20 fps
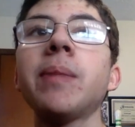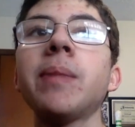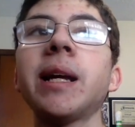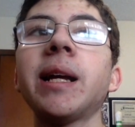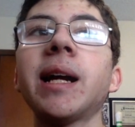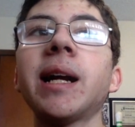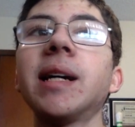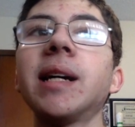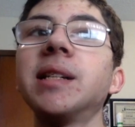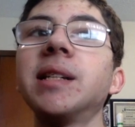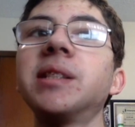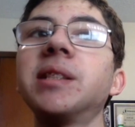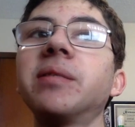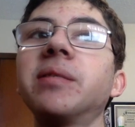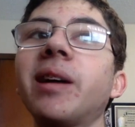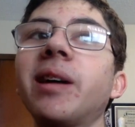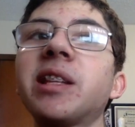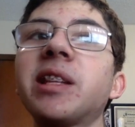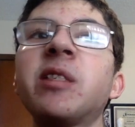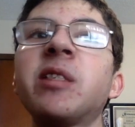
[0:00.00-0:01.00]
Because
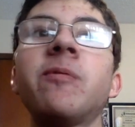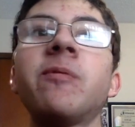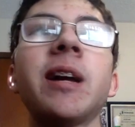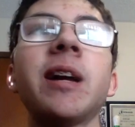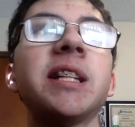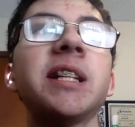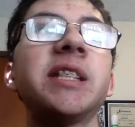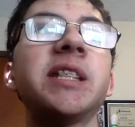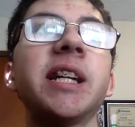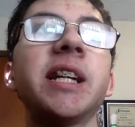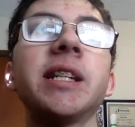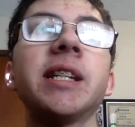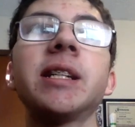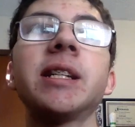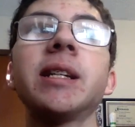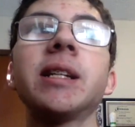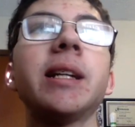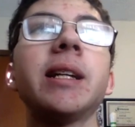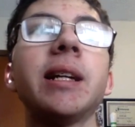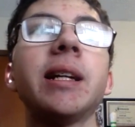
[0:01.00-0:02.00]
let's face
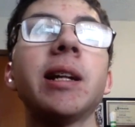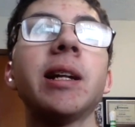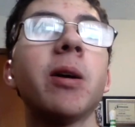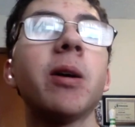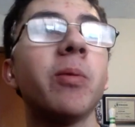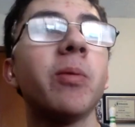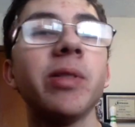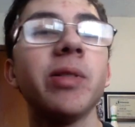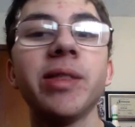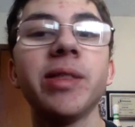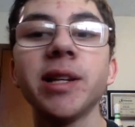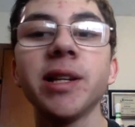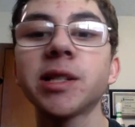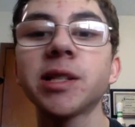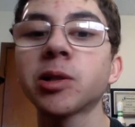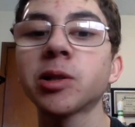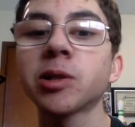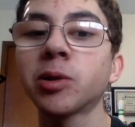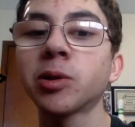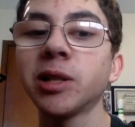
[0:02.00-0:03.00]
it, you know,
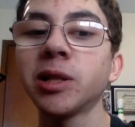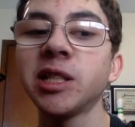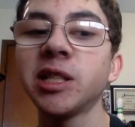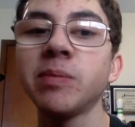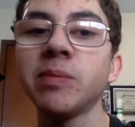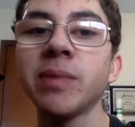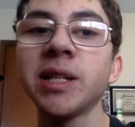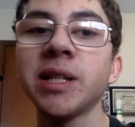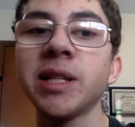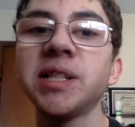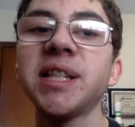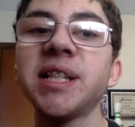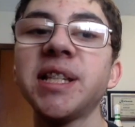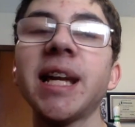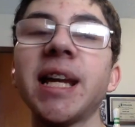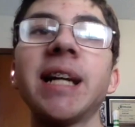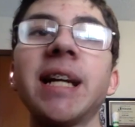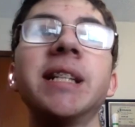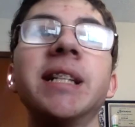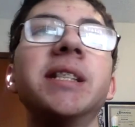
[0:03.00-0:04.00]
this Christmas
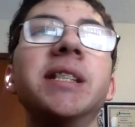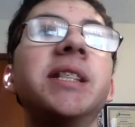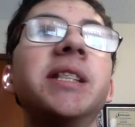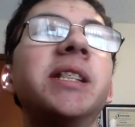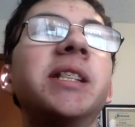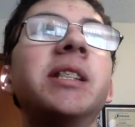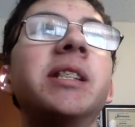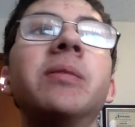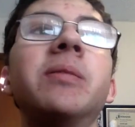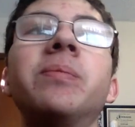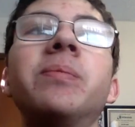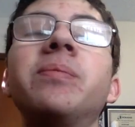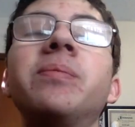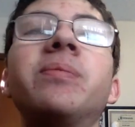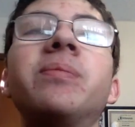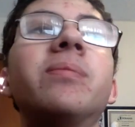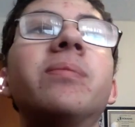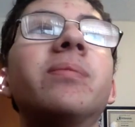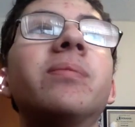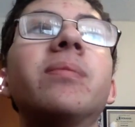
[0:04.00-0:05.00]
is
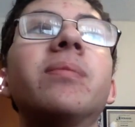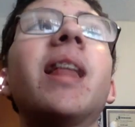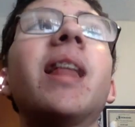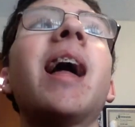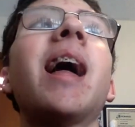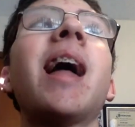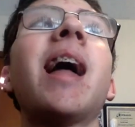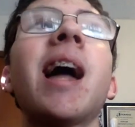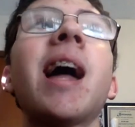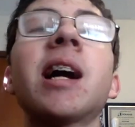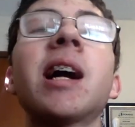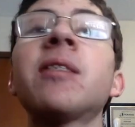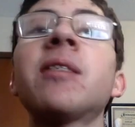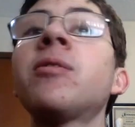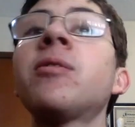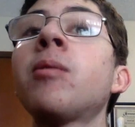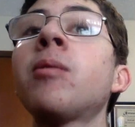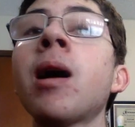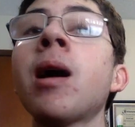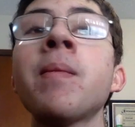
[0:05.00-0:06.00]
a heck
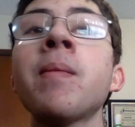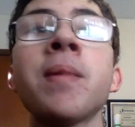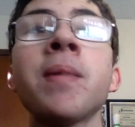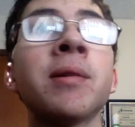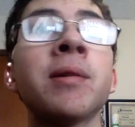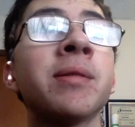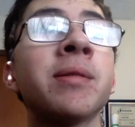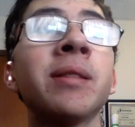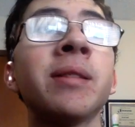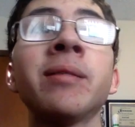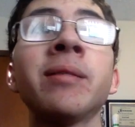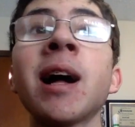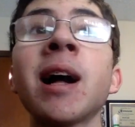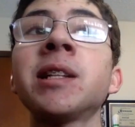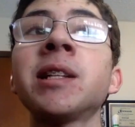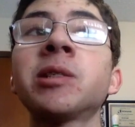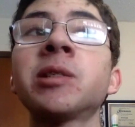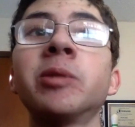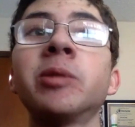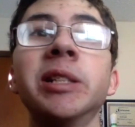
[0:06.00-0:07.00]
of a lot better than
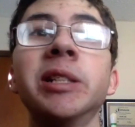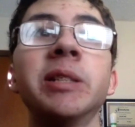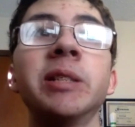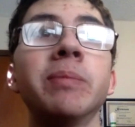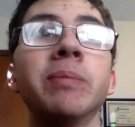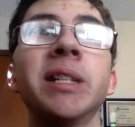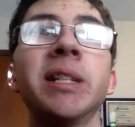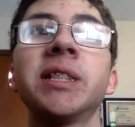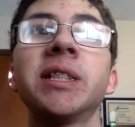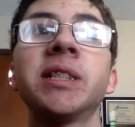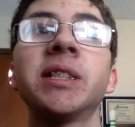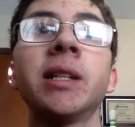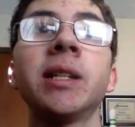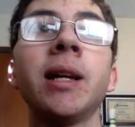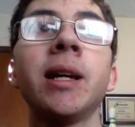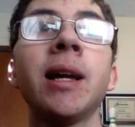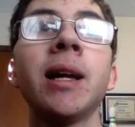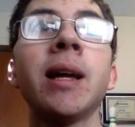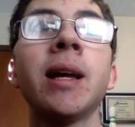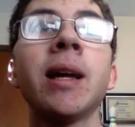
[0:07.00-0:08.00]
last Christmas.
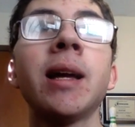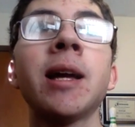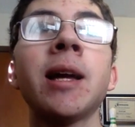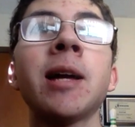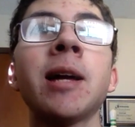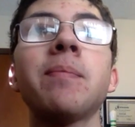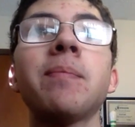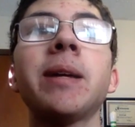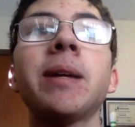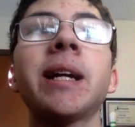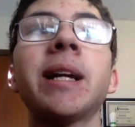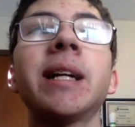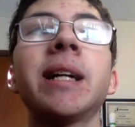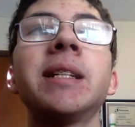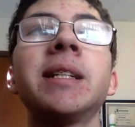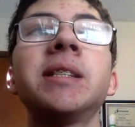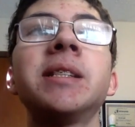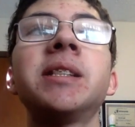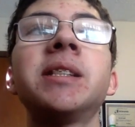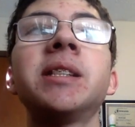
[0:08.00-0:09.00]

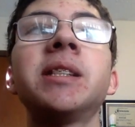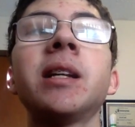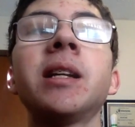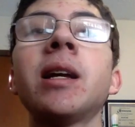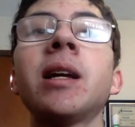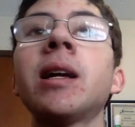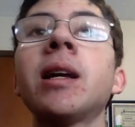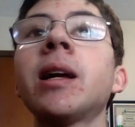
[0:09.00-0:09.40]
Because